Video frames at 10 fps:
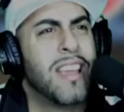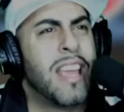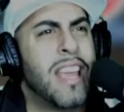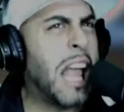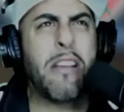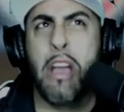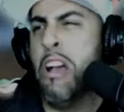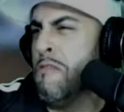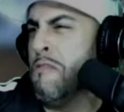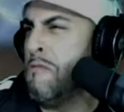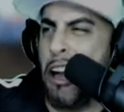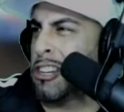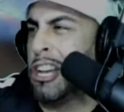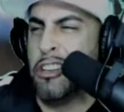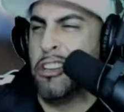he's like, fuck
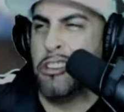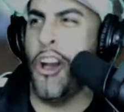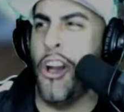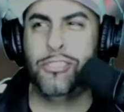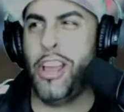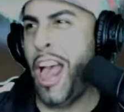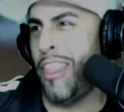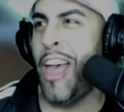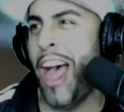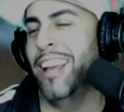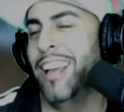you, Jenna.